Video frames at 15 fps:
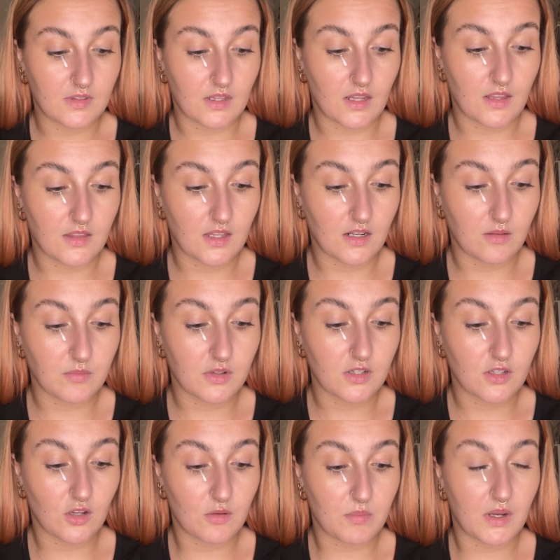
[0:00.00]
And then I'm going
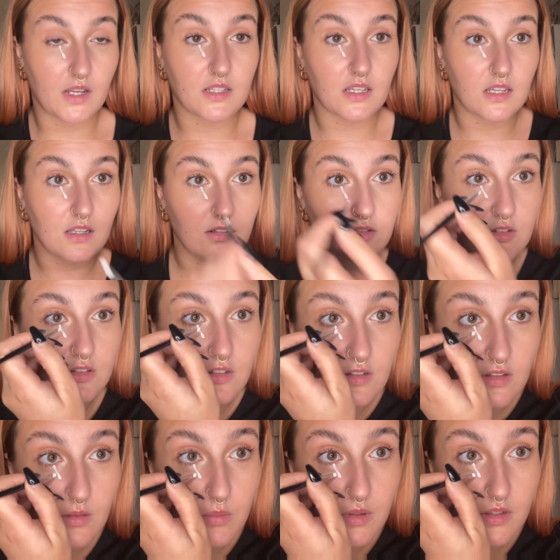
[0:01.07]
to go back in just because
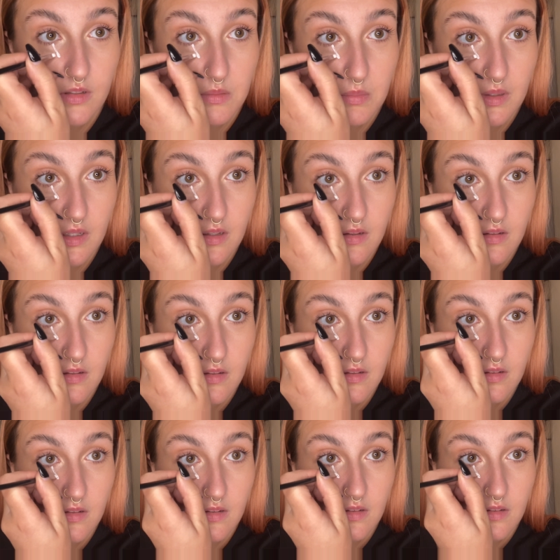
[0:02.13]
I want it to be
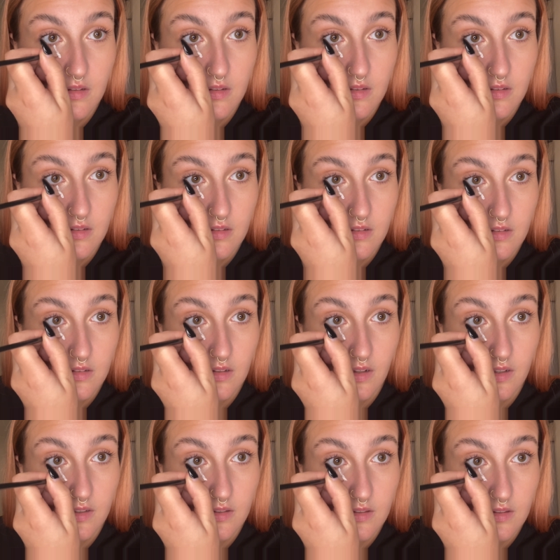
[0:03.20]

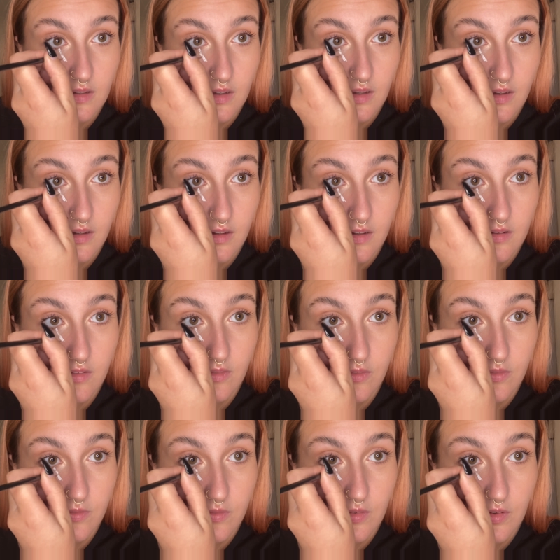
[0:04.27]
nice and
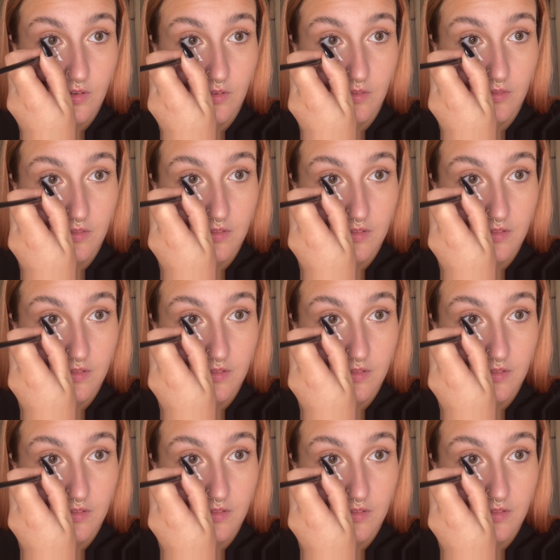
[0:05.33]
full.